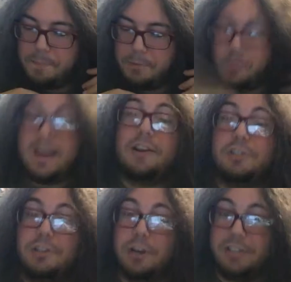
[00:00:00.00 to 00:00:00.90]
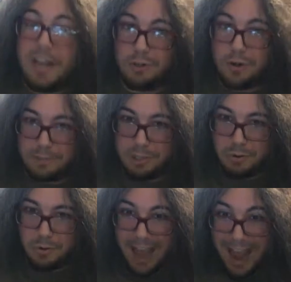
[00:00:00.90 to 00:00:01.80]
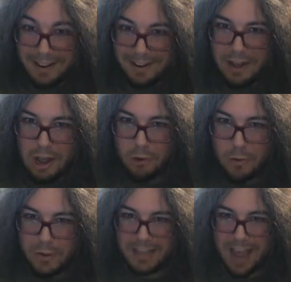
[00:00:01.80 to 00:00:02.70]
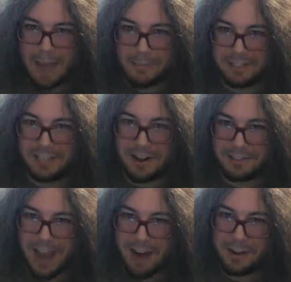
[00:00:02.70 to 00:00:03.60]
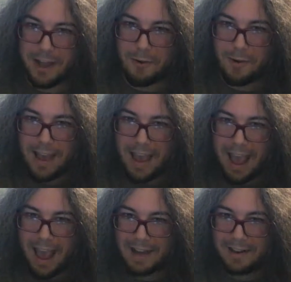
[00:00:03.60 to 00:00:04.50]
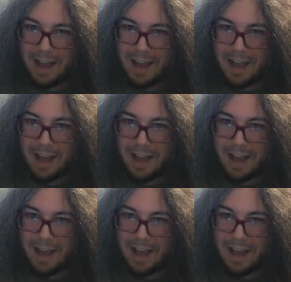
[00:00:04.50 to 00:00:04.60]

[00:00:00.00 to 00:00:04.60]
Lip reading: we actually took a day trip to Canada. We went to Hamilton, Ontario, and